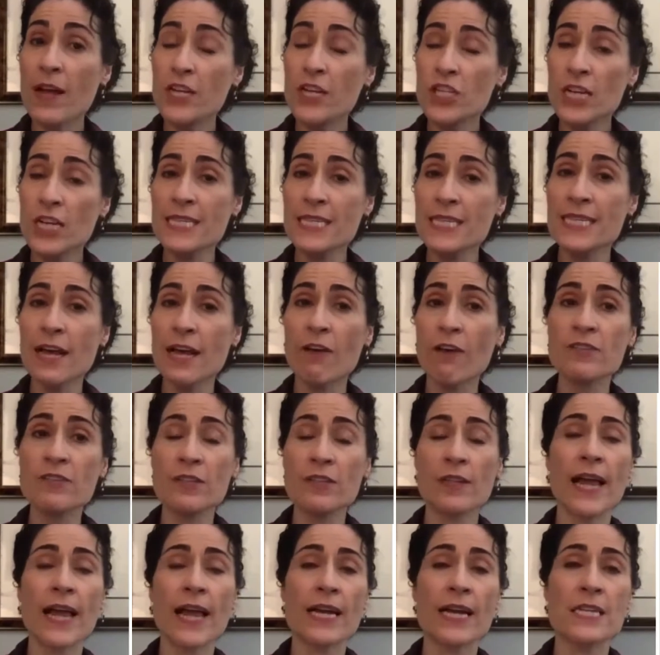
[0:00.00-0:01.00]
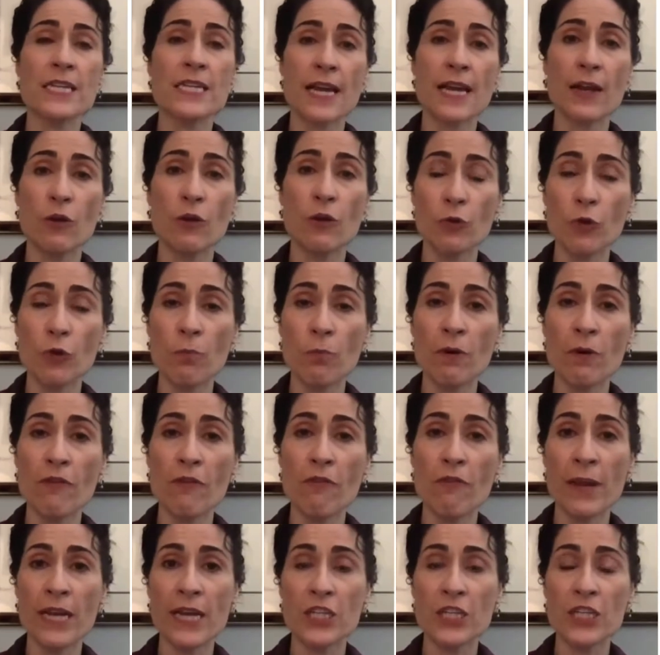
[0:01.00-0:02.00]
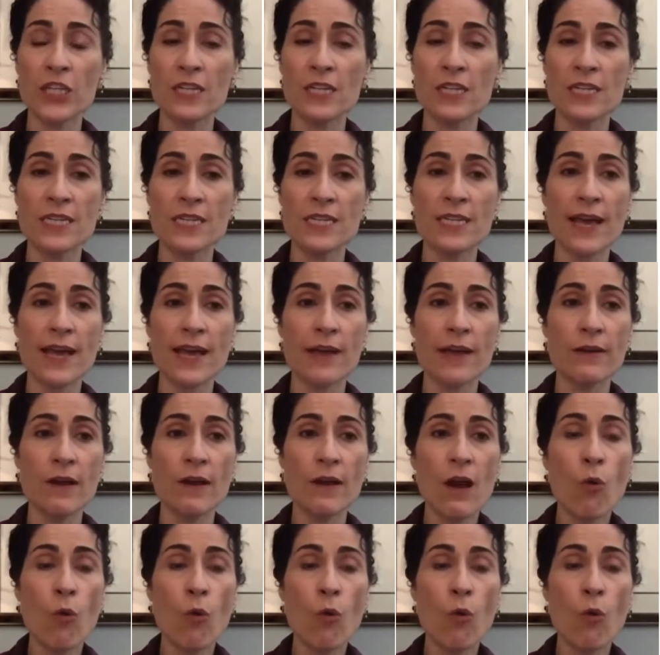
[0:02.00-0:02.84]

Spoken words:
just self-selecting group of patients that